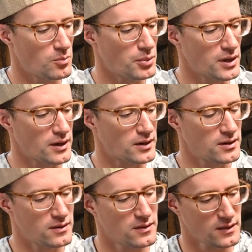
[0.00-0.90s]
but
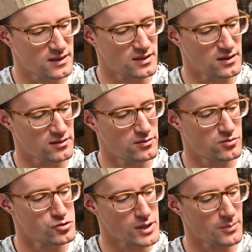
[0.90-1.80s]
like the
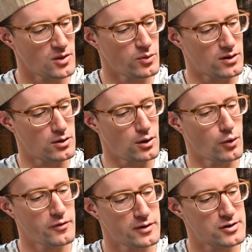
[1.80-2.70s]
strap that went
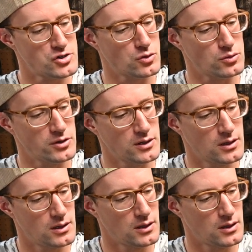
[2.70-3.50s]
over your shoulder